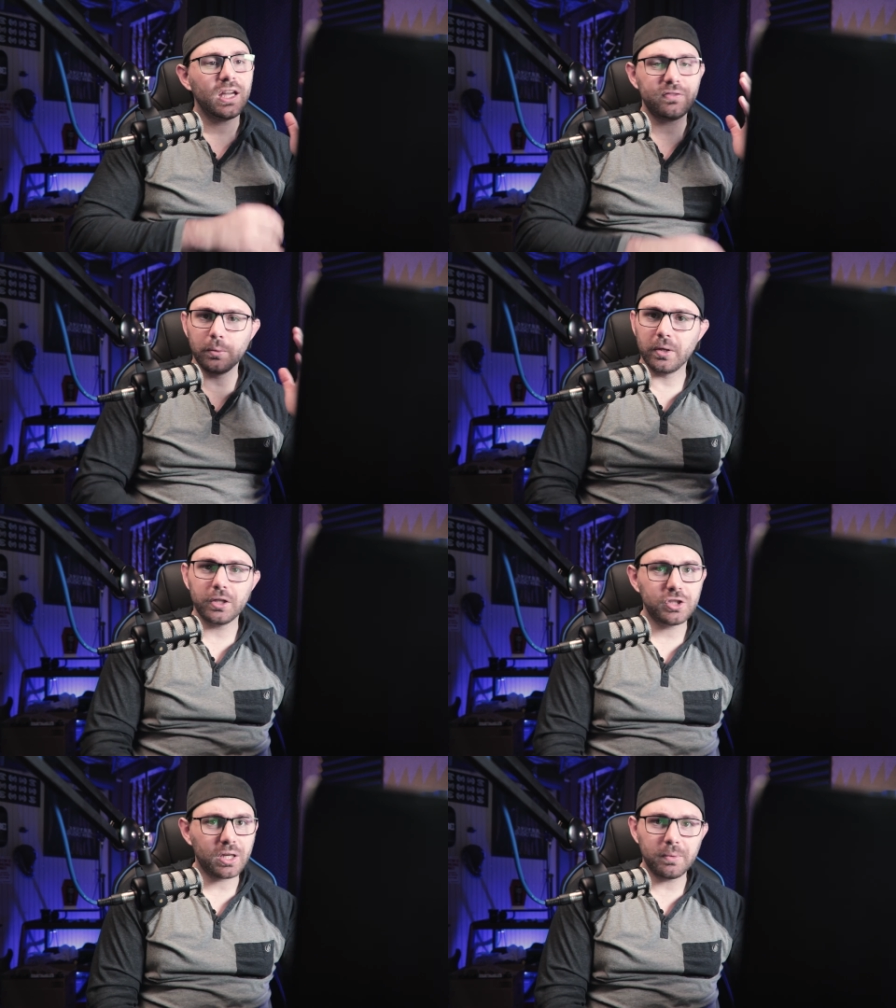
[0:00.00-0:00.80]
If you
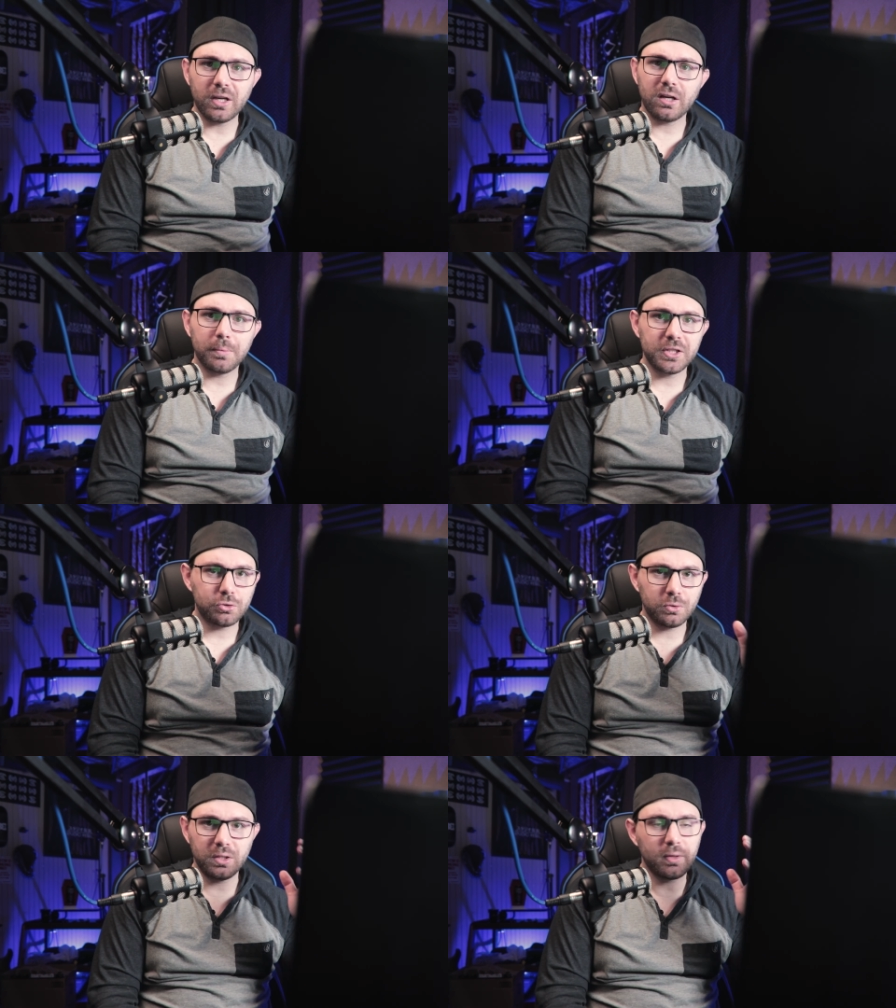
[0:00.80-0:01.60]
want to check me out on my
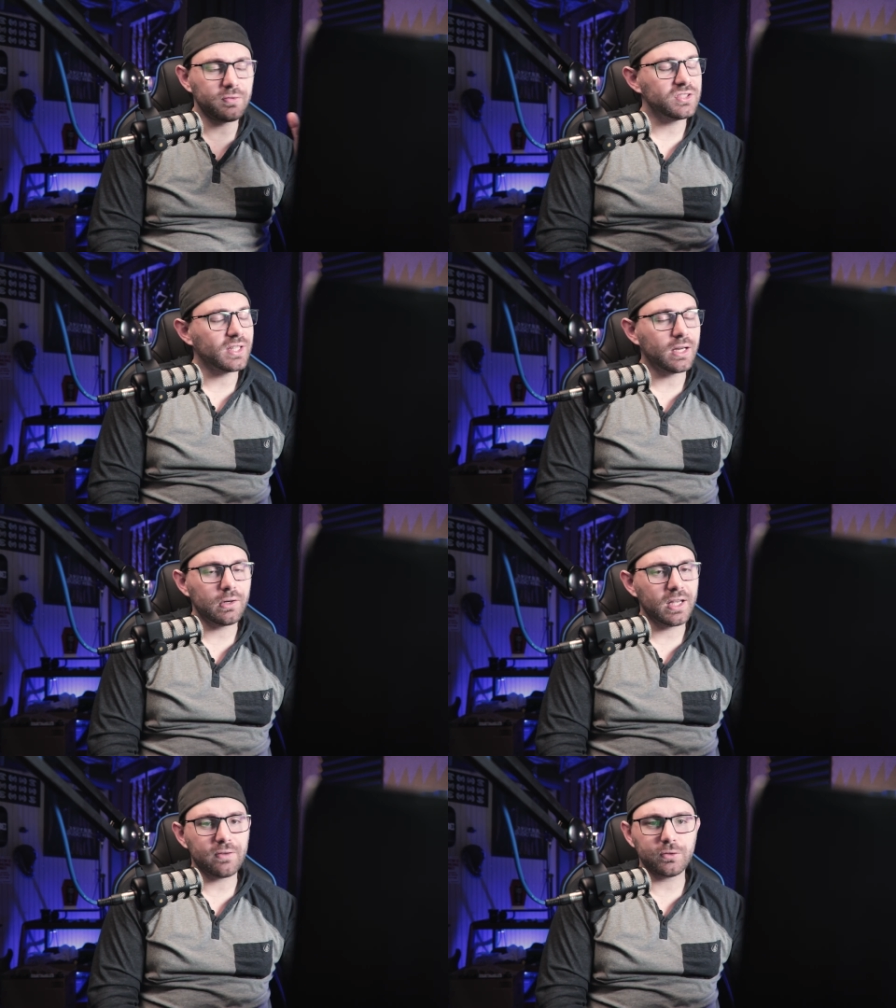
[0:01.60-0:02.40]
stream every
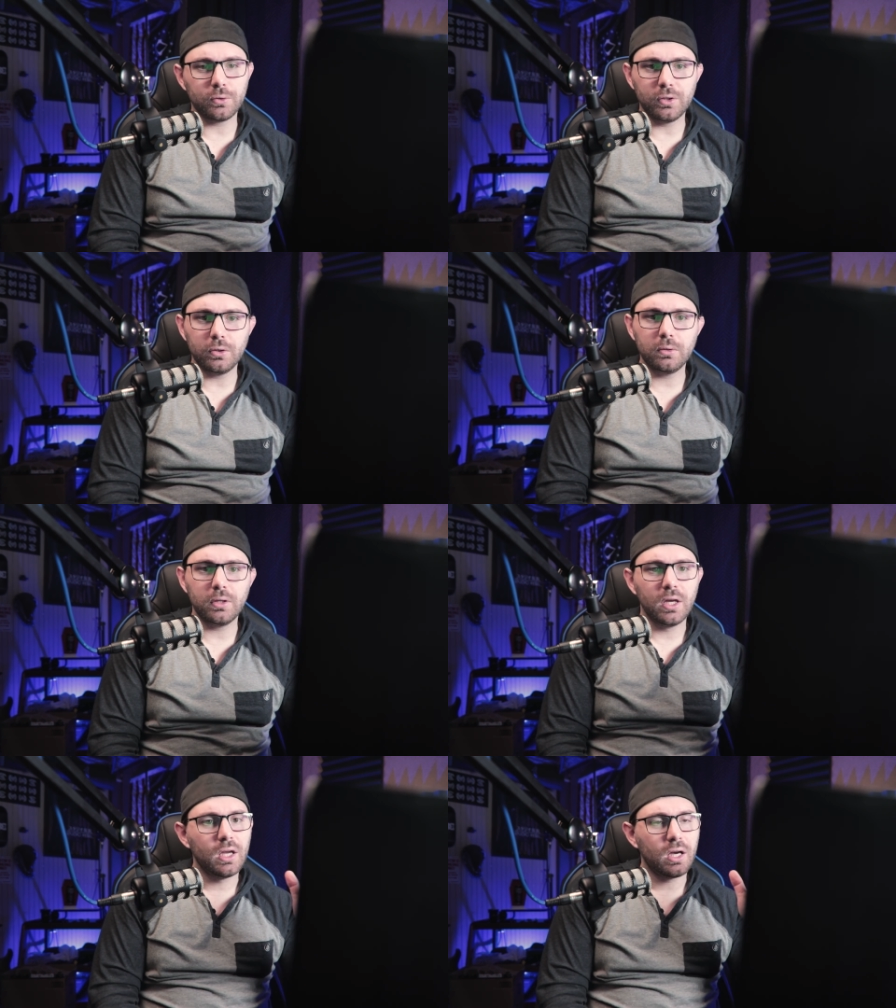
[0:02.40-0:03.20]
Saturday afternoon,